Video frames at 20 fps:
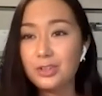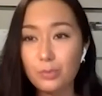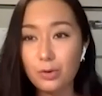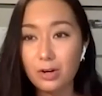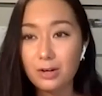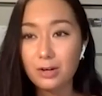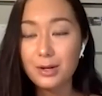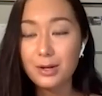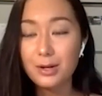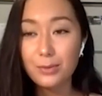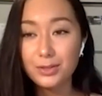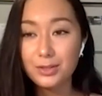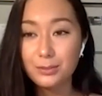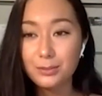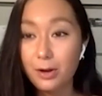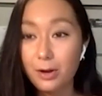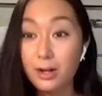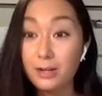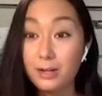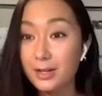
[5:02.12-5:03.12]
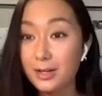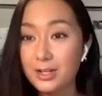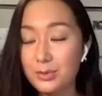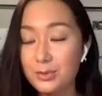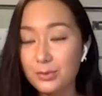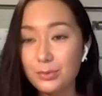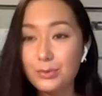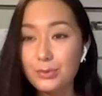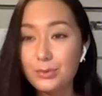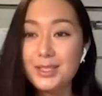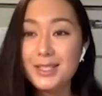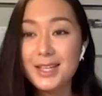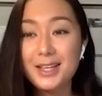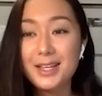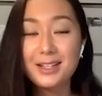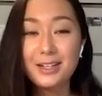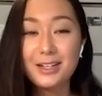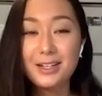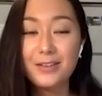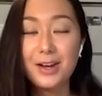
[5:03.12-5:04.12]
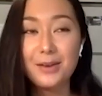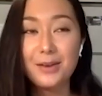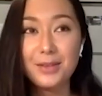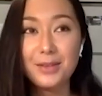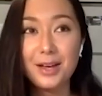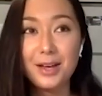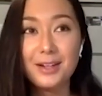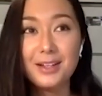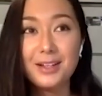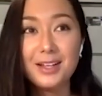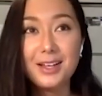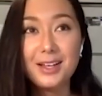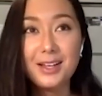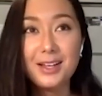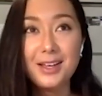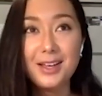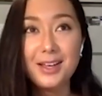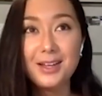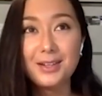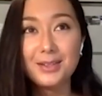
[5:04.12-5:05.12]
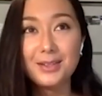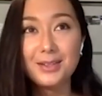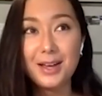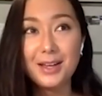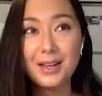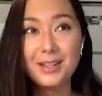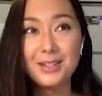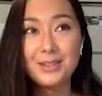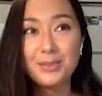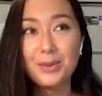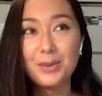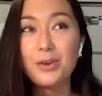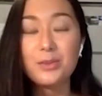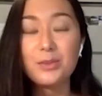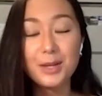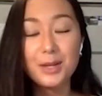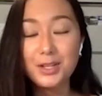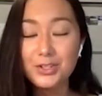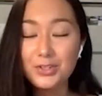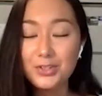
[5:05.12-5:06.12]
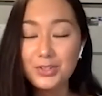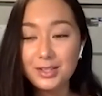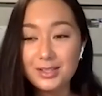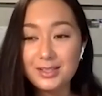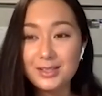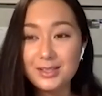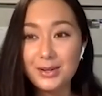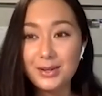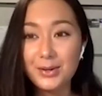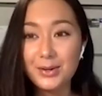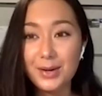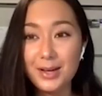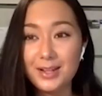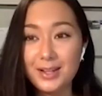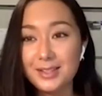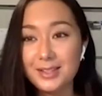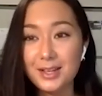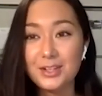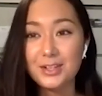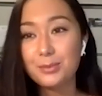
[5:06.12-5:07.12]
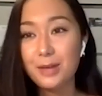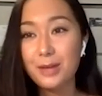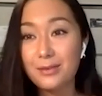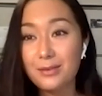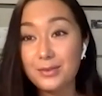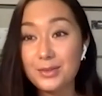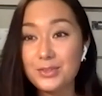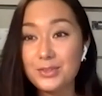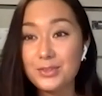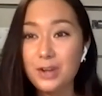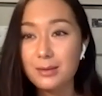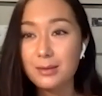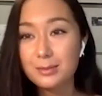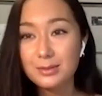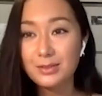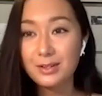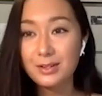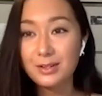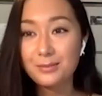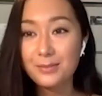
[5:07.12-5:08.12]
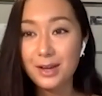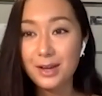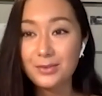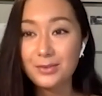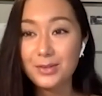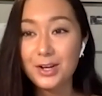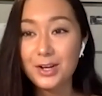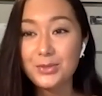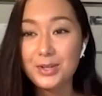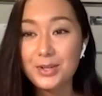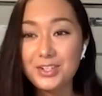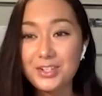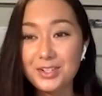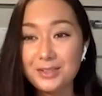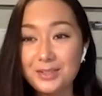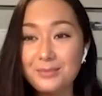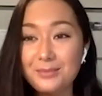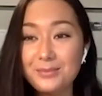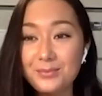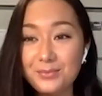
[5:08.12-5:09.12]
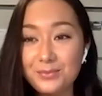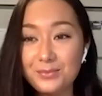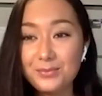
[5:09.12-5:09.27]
learn more about what the product management role was like, and I found that it aligned well with my interests, so I decided to apply for those jobs for after graduation.